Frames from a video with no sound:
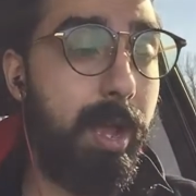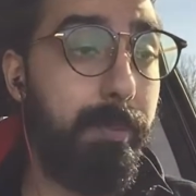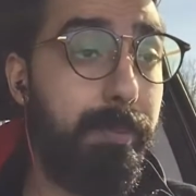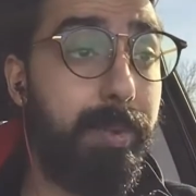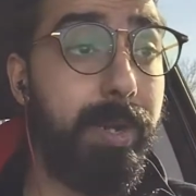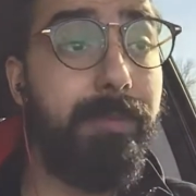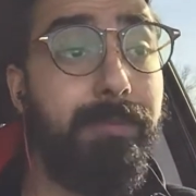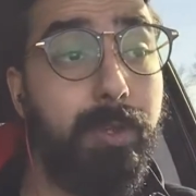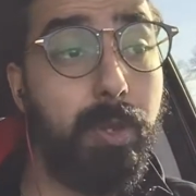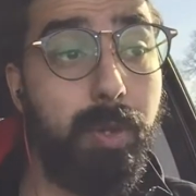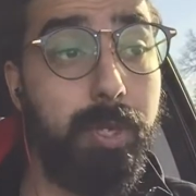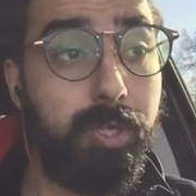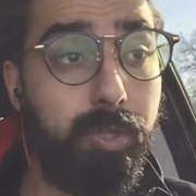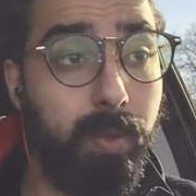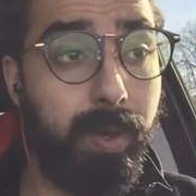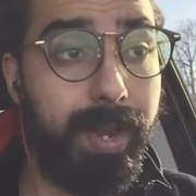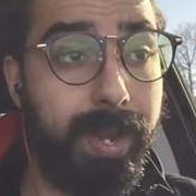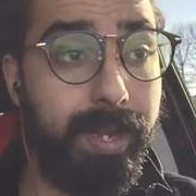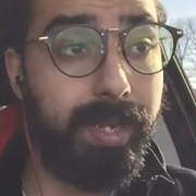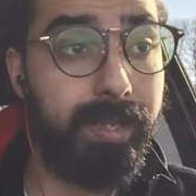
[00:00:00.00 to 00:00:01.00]
But if you
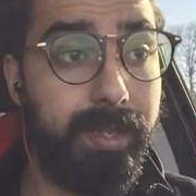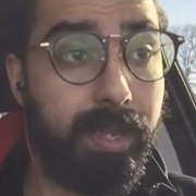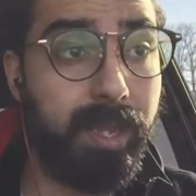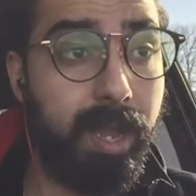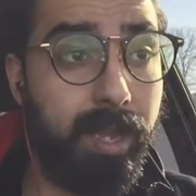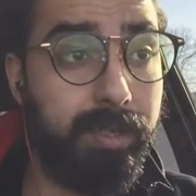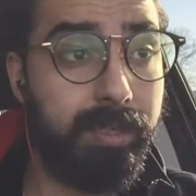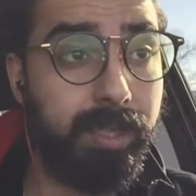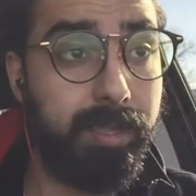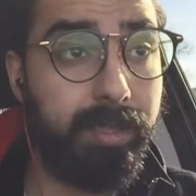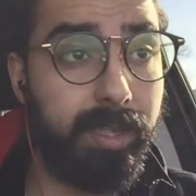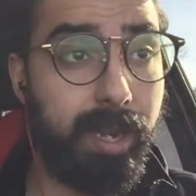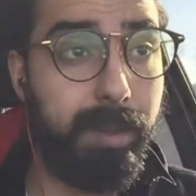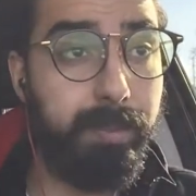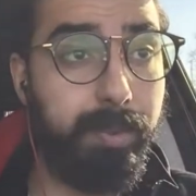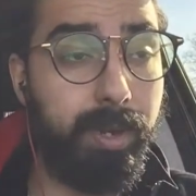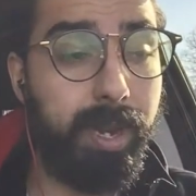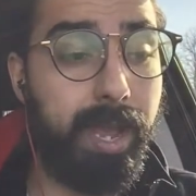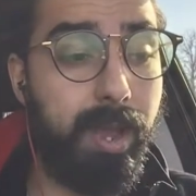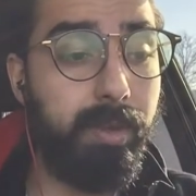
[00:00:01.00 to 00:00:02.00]
enjoy any of the content that I
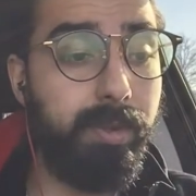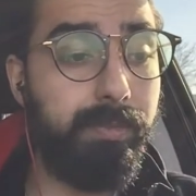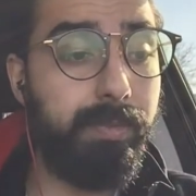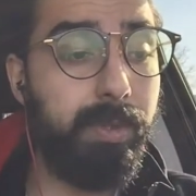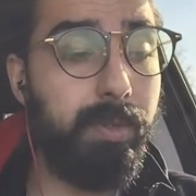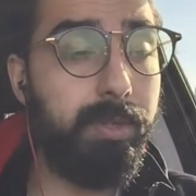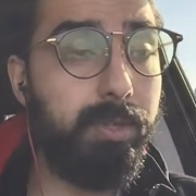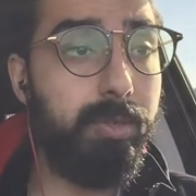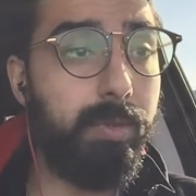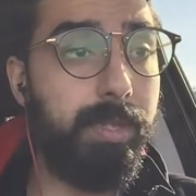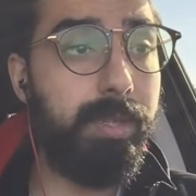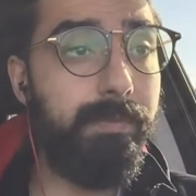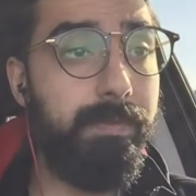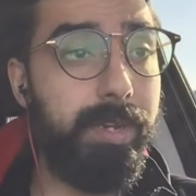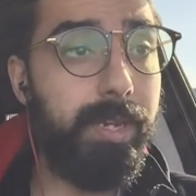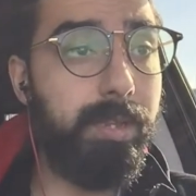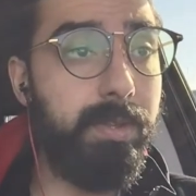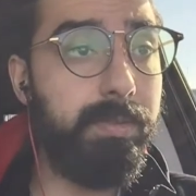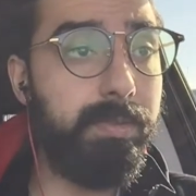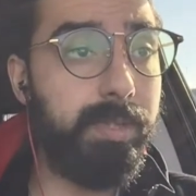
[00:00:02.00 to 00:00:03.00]
put out, if you enjoy the
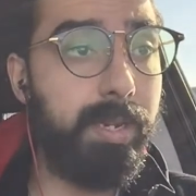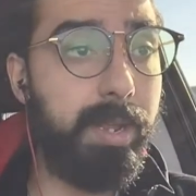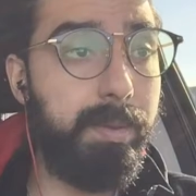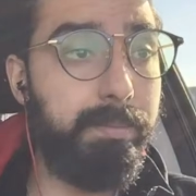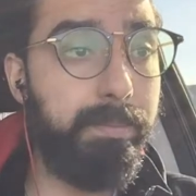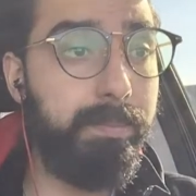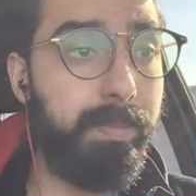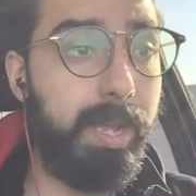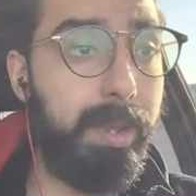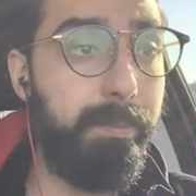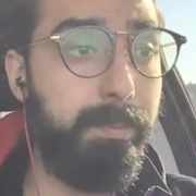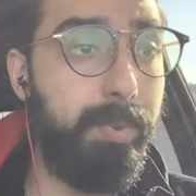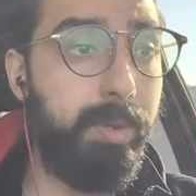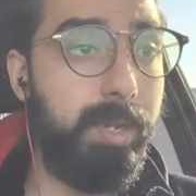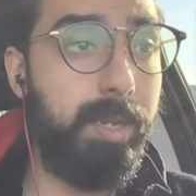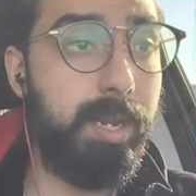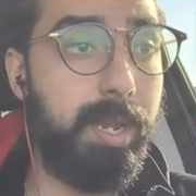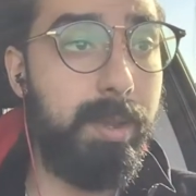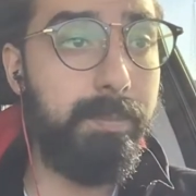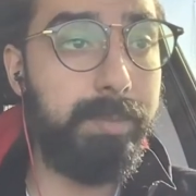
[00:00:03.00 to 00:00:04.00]
videos that I'm
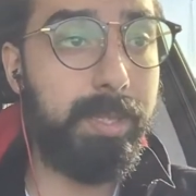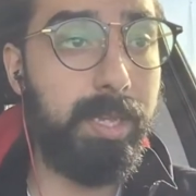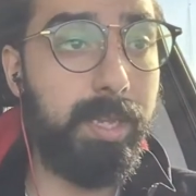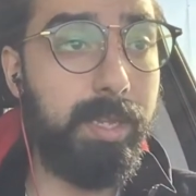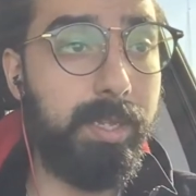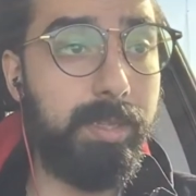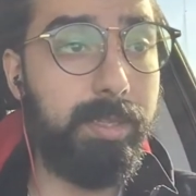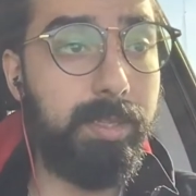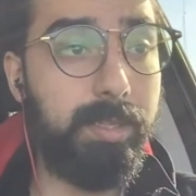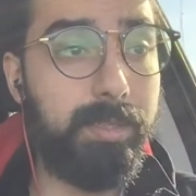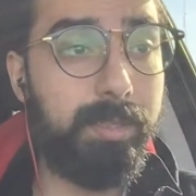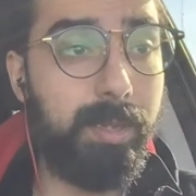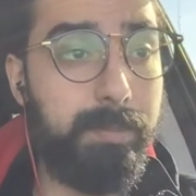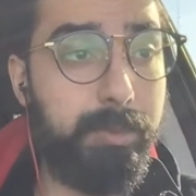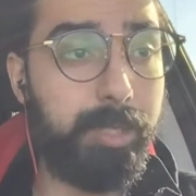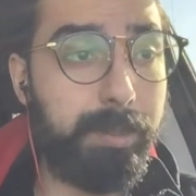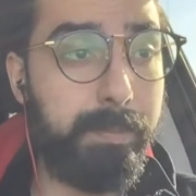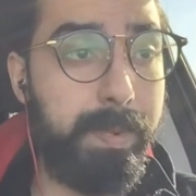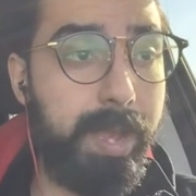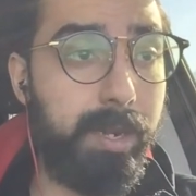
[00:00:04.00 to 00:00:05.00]
putting up, the
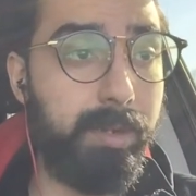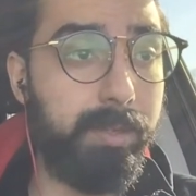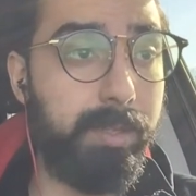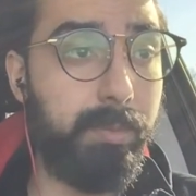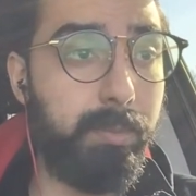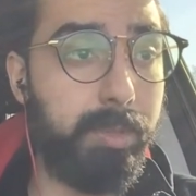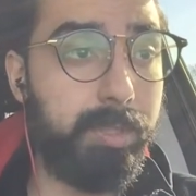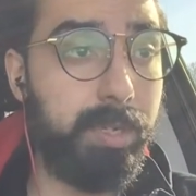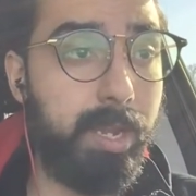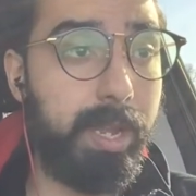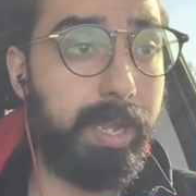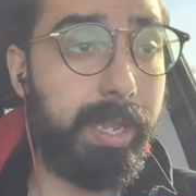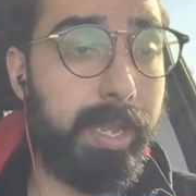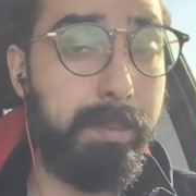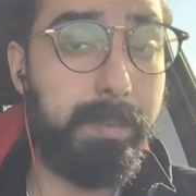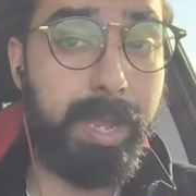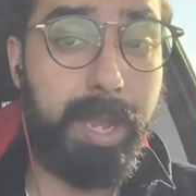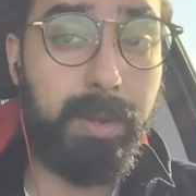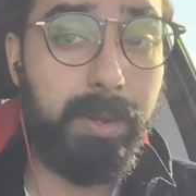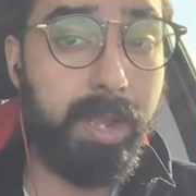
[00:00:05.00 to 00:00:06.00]
subject matter that we're talking
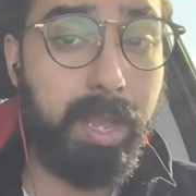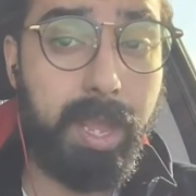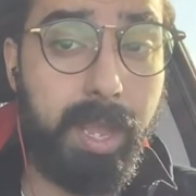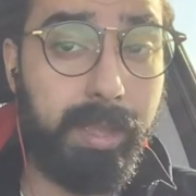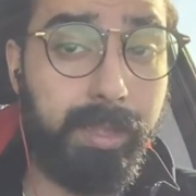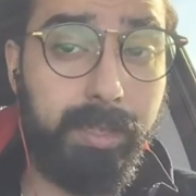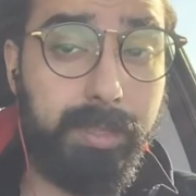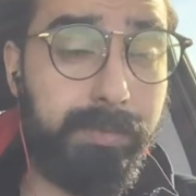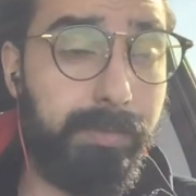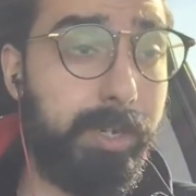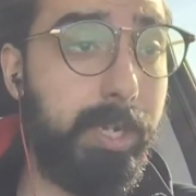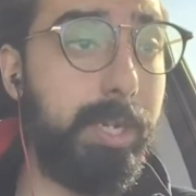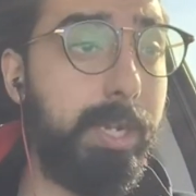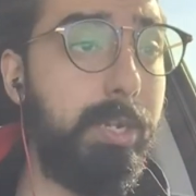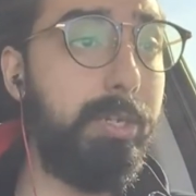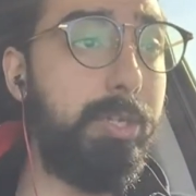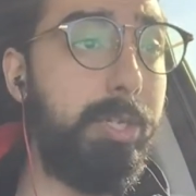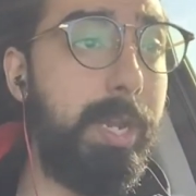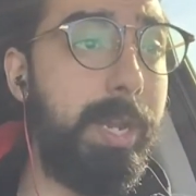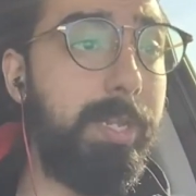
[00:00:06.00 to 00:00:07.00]
about, there's a very
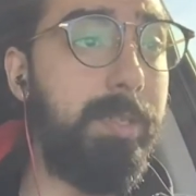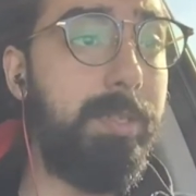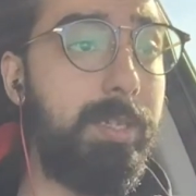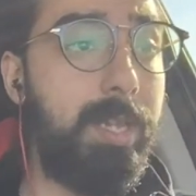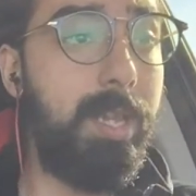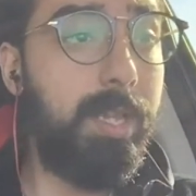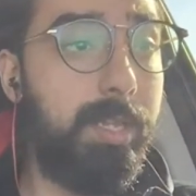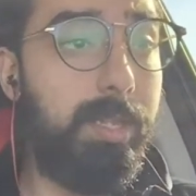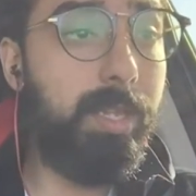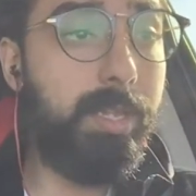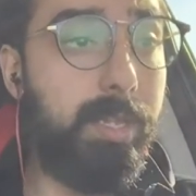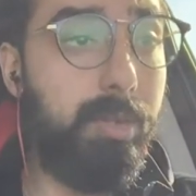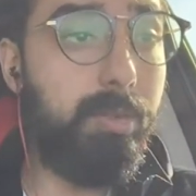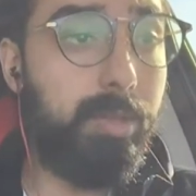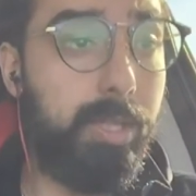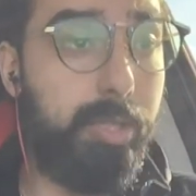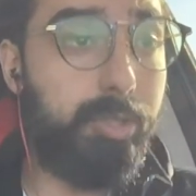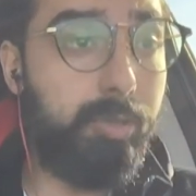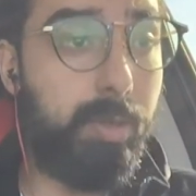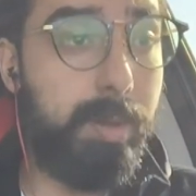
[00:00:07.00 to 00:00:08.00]
good chance that
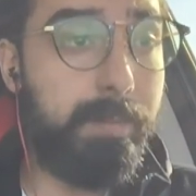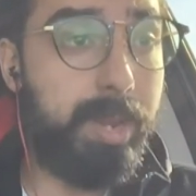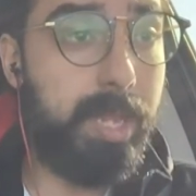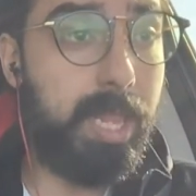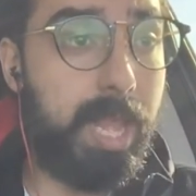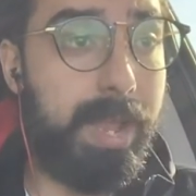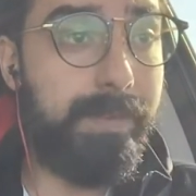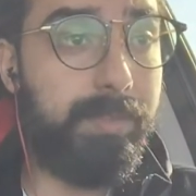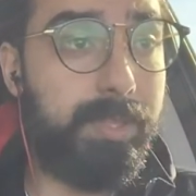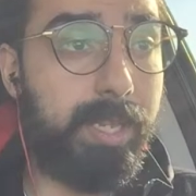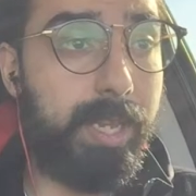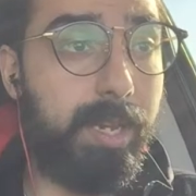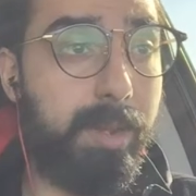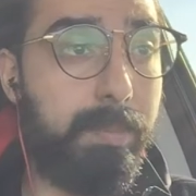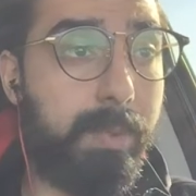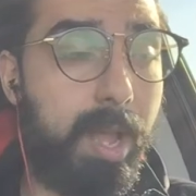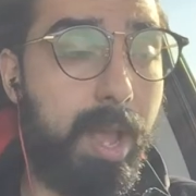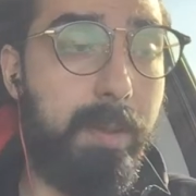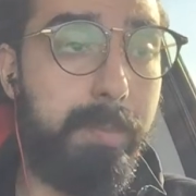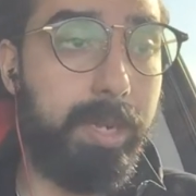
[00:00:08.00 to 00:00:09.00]
you'll enjoy my live
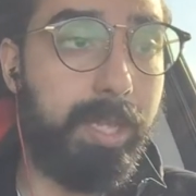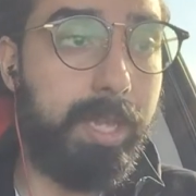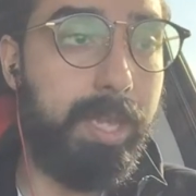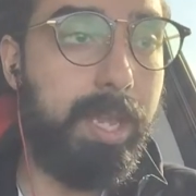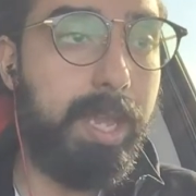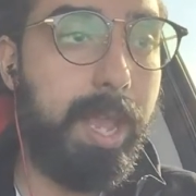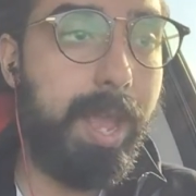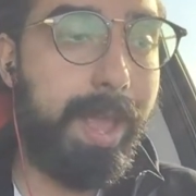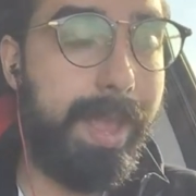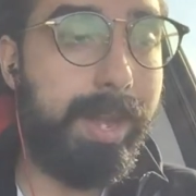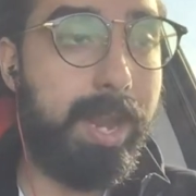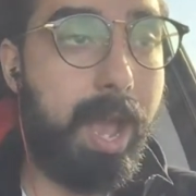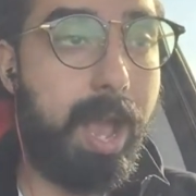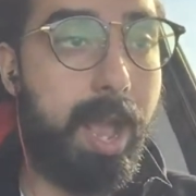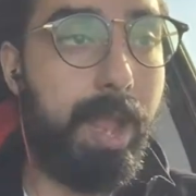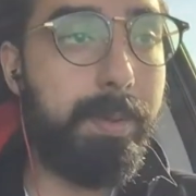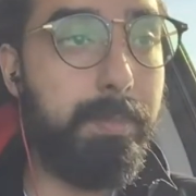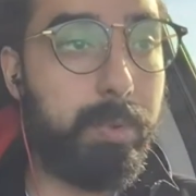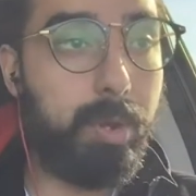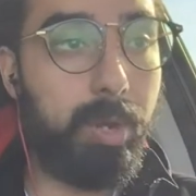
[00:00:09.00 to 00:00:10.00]
stand-up comedy, and
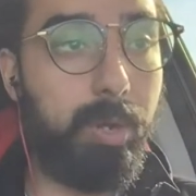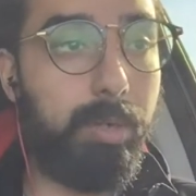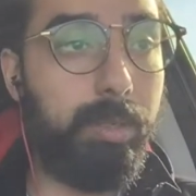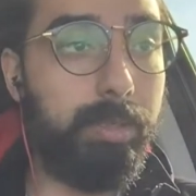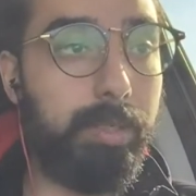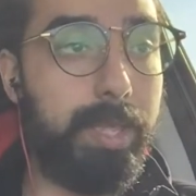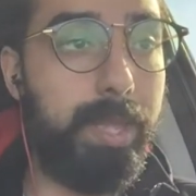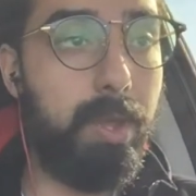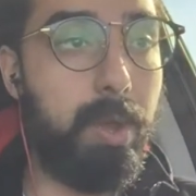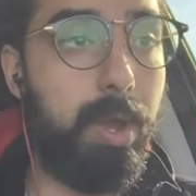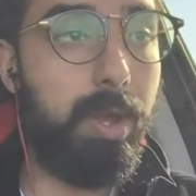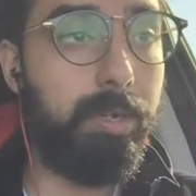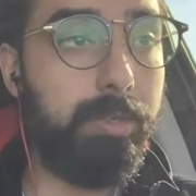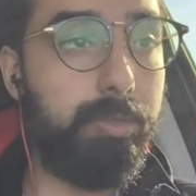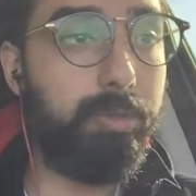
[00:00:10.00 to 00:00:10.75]
I'm currently on